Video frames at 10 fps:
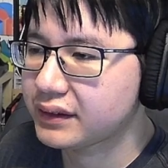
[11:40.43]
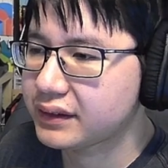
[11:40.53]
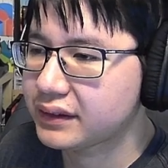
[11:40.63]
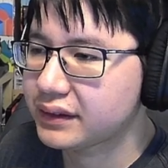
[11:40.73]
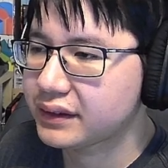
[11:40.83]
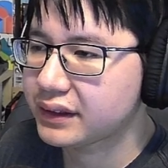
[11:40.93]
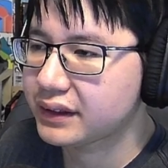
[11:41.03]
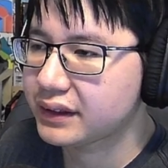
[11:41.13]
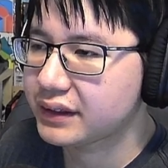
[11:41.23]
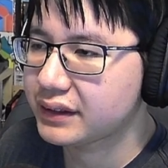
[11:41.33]
Okay.
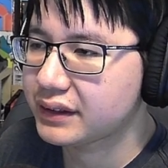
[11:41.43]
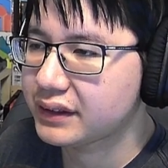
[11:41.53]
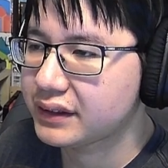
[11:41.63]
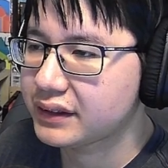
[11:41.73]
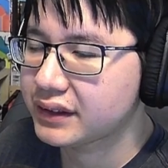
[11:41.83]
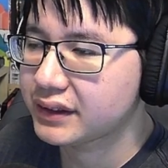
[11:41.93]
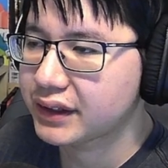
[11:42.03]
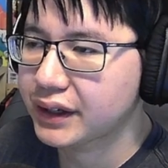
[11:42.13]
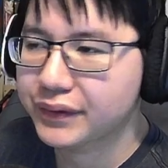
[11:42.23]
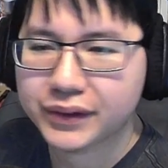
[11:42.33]
So
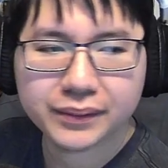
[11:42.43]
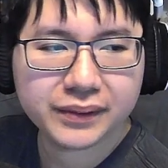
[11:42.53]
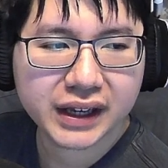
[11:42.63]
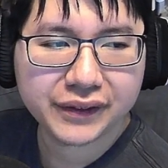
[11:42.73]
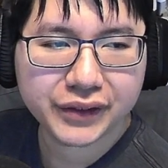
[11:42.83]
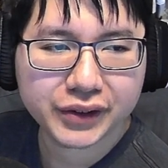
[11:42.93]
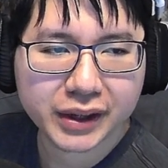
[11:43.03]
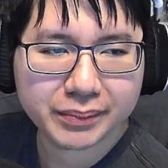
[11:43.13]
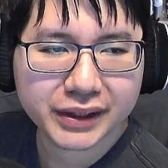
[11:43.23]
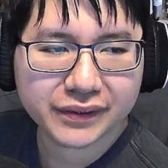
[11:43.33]
if any of you
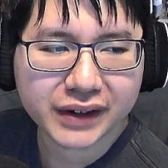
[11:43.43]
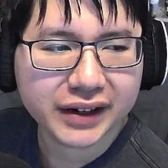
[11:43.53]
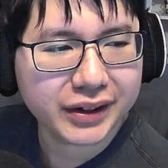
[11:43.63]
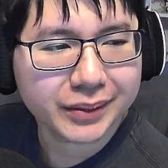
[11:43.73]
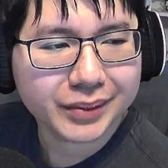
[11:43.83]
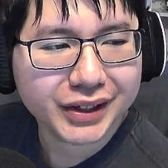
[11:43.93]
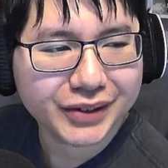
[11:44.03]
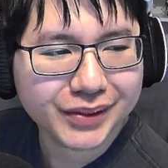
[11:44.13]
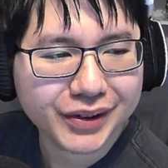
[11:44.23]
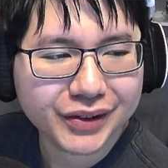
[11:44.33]
have played Fire
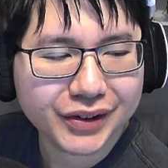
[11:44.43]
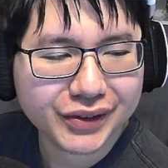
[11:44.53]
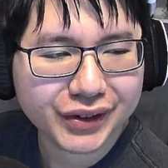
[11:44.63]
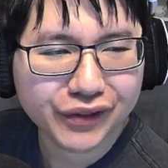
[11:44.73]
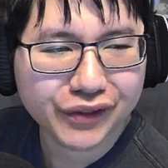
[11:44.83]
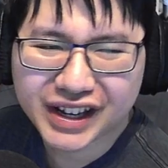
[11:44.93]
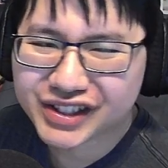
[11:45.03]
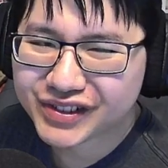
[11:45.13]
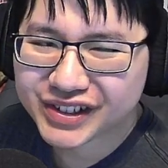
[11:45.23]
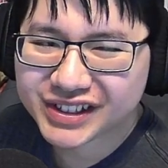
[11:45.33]
Emblem or Advance
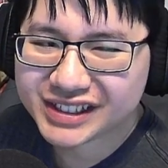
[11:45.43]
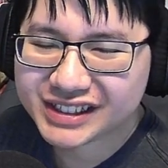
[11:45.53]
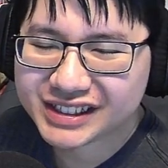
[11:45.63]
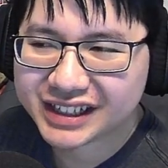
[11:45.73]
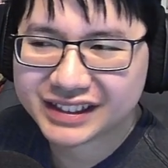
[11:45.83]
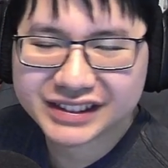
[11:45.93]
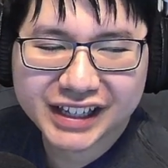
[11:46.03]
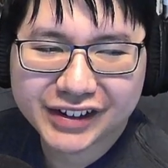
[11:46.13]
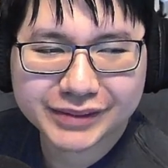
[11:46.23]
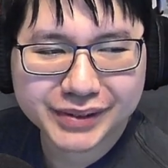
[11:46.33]
Wars, then this
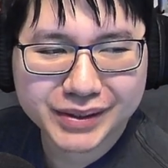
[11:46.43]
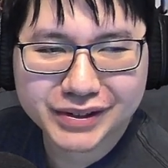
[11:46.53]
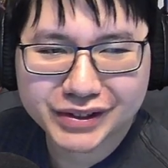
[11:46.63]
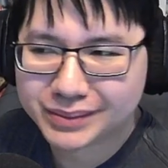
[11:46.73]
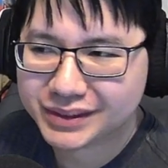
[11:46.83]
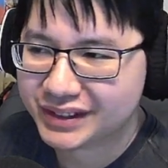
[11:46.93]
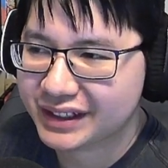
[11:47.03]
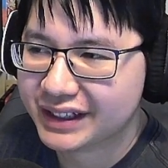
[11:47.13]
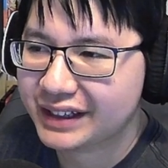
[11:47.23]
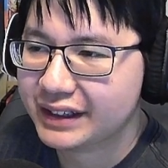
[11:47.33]
game is pretty much similar to
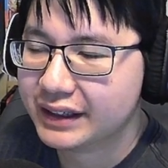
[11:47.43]
that.